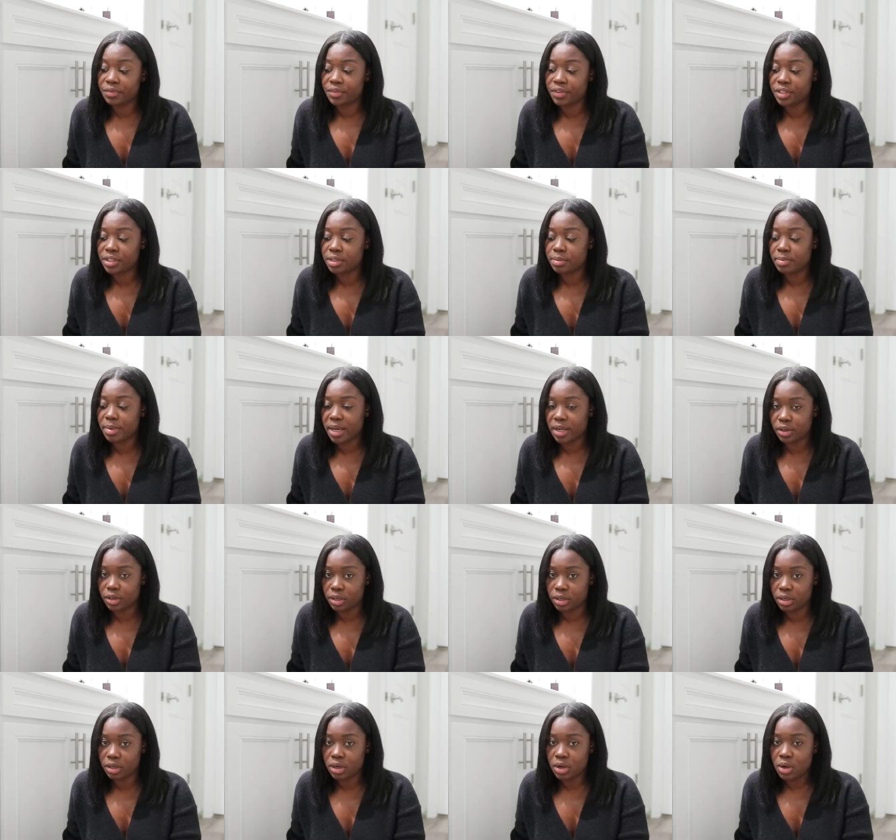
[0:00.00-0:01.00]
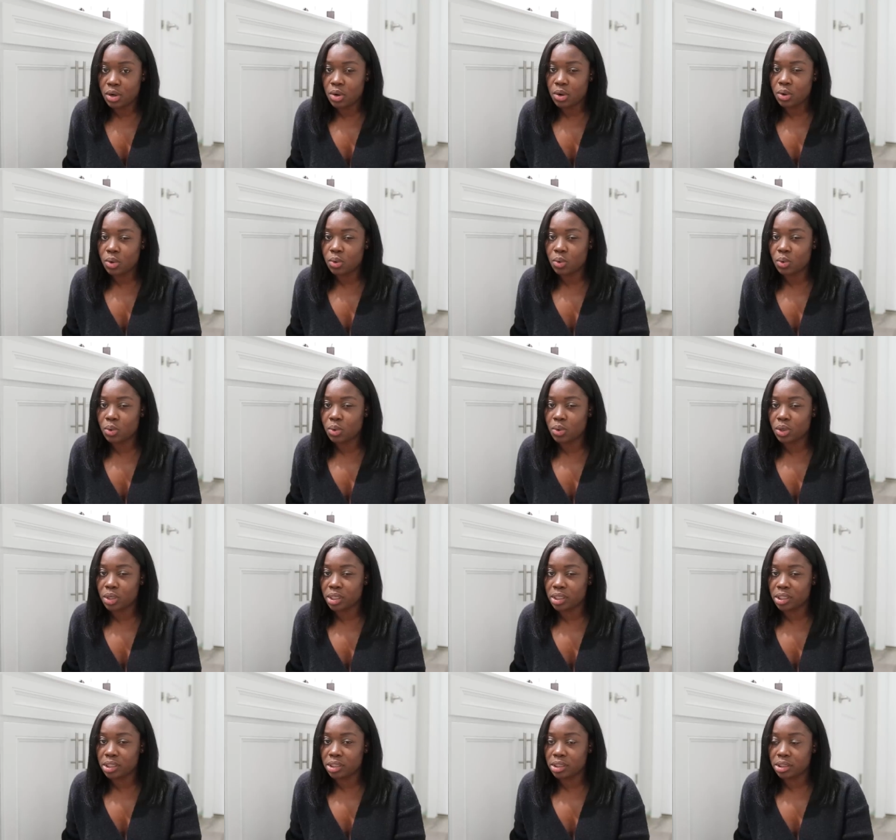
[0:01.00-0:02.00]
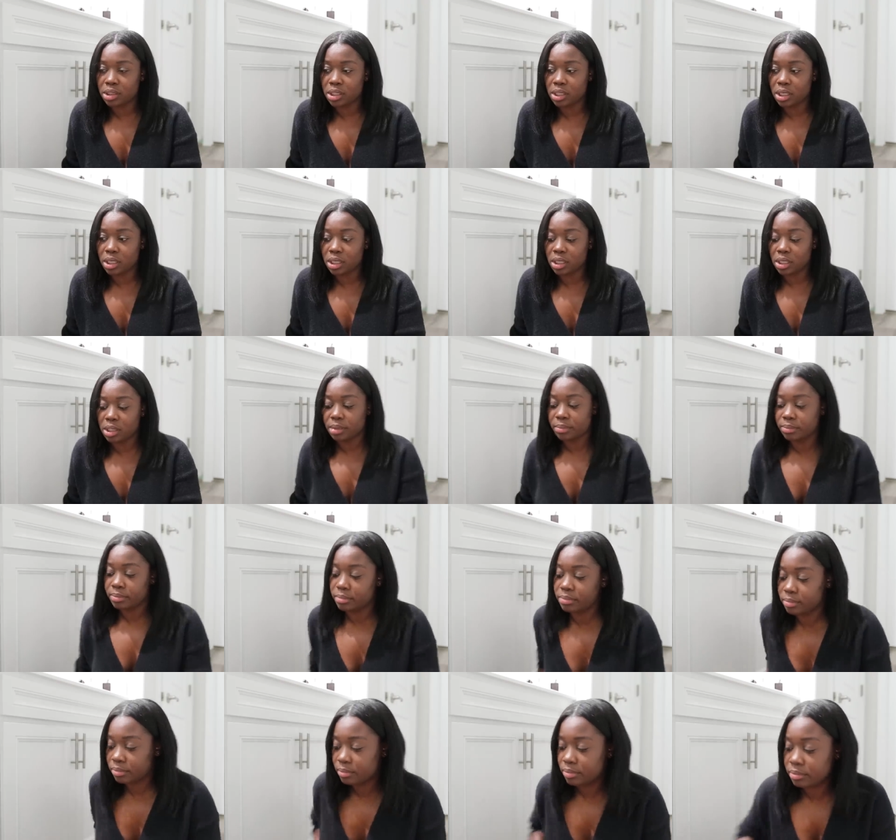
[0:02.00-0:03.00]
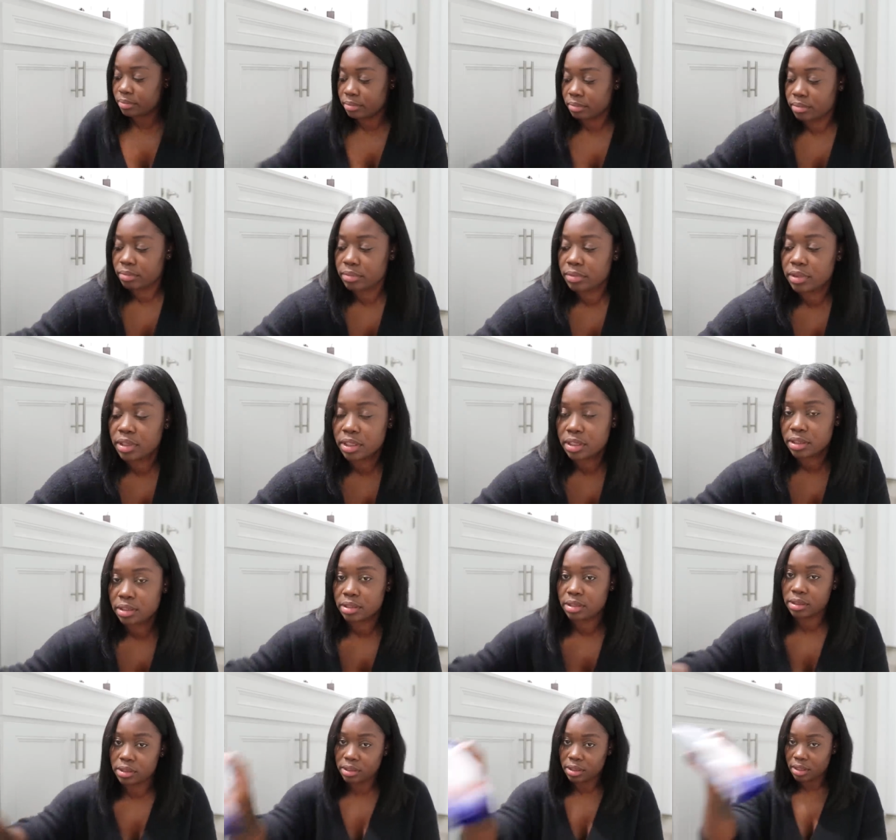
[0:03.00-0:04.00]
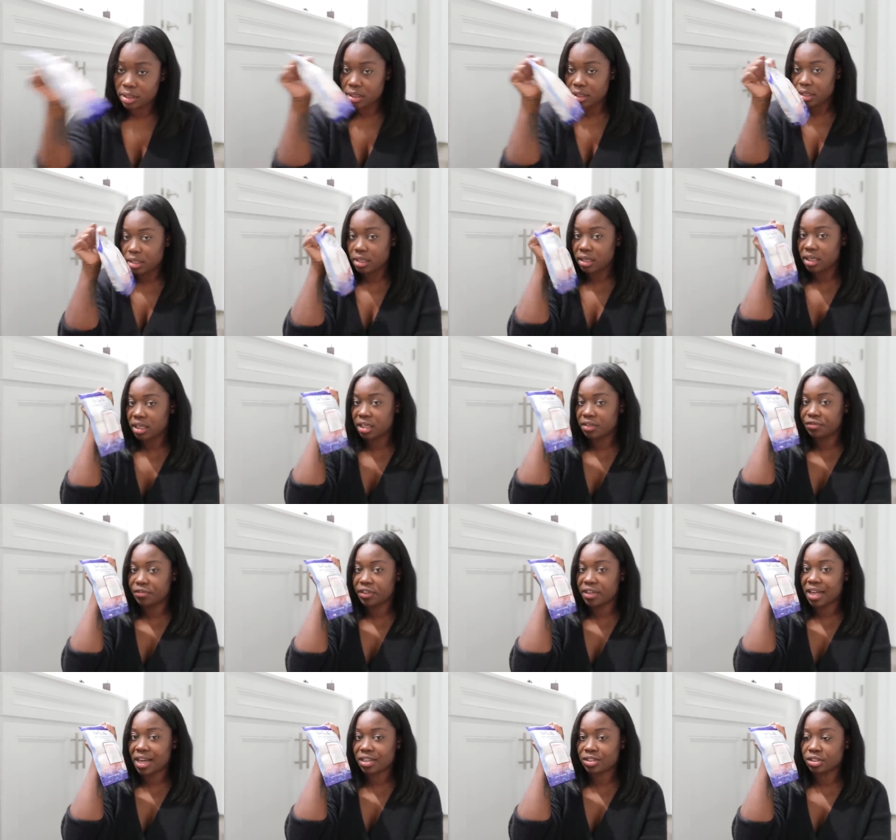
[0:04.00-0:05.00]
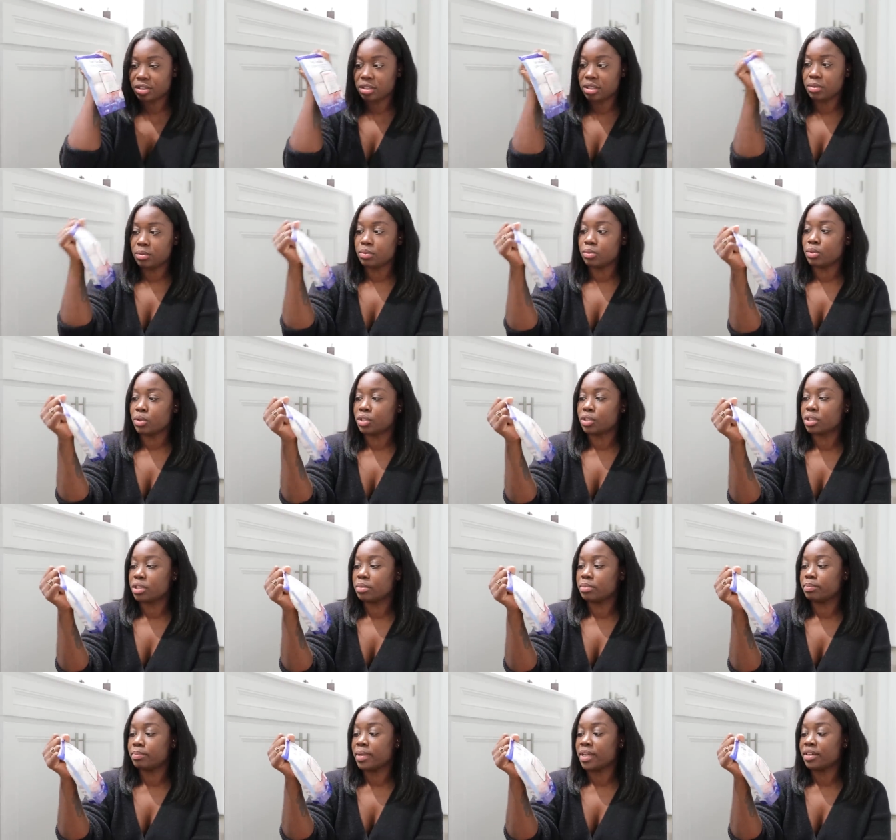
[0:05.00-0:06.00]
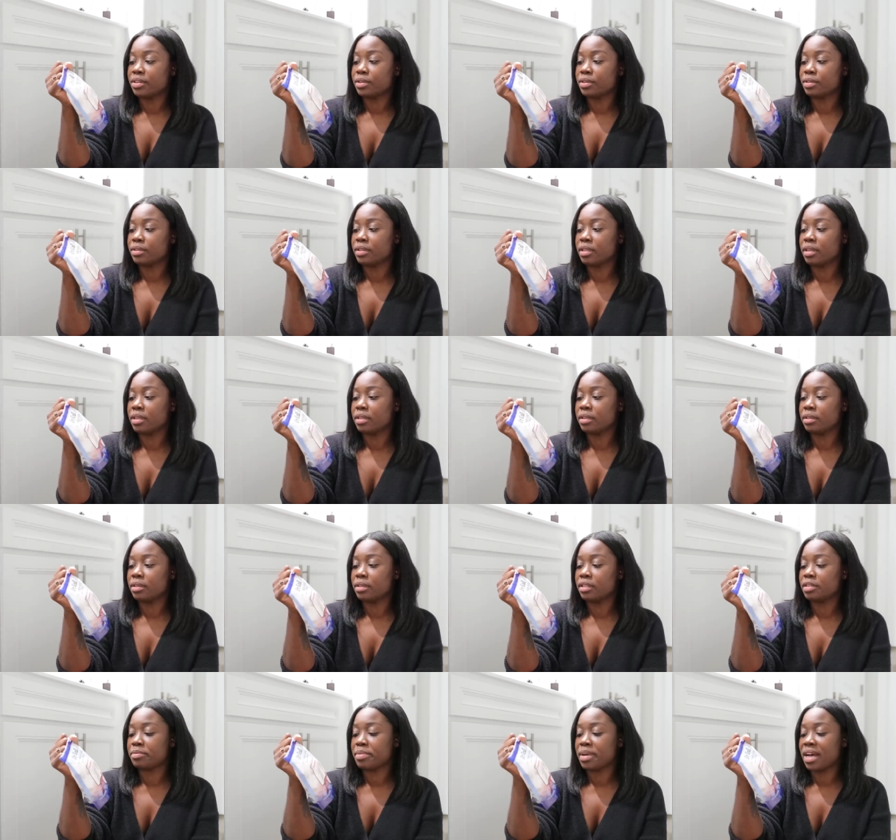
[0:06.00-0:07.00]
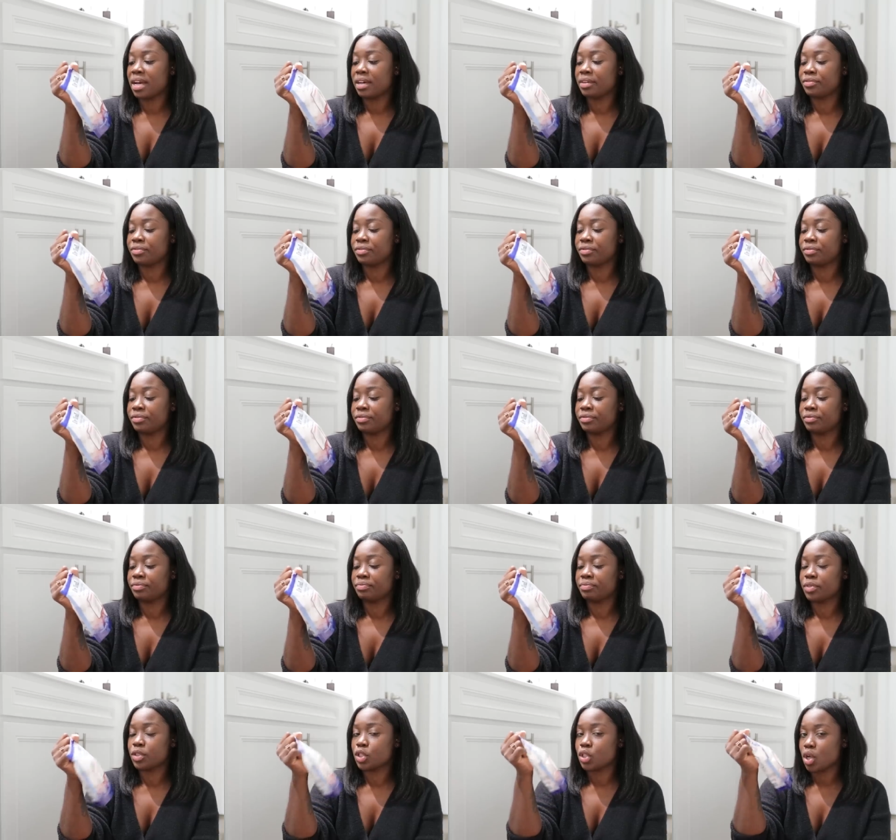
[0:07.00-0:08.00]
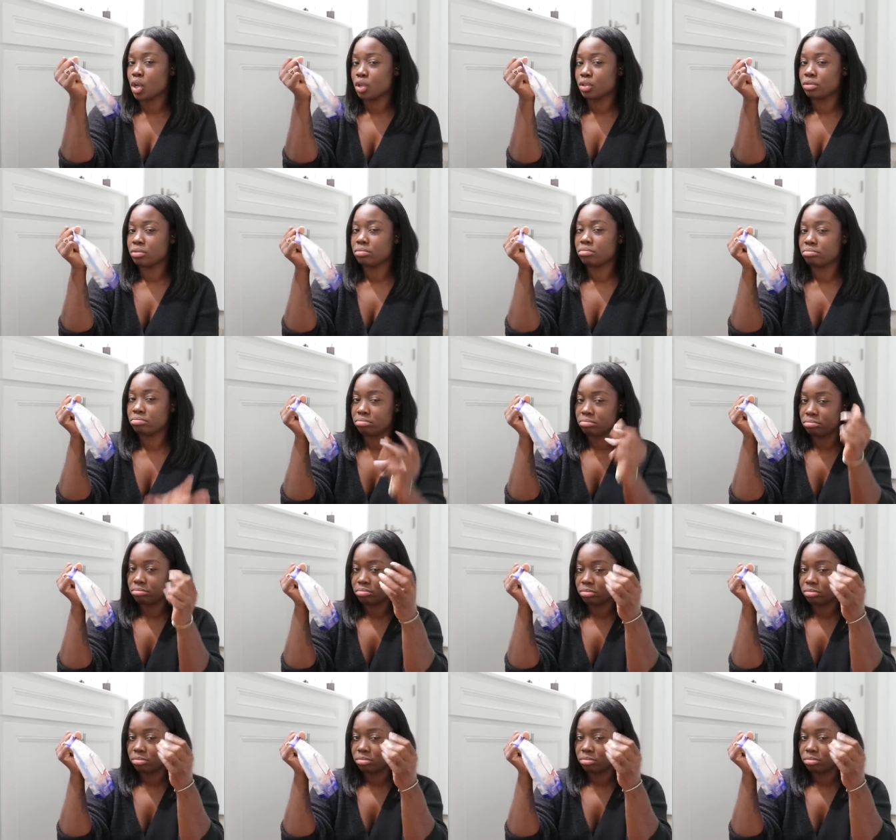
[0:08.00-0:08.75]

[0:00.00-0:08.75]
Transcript: if it's better or um, this. If it actually works better than the bath salt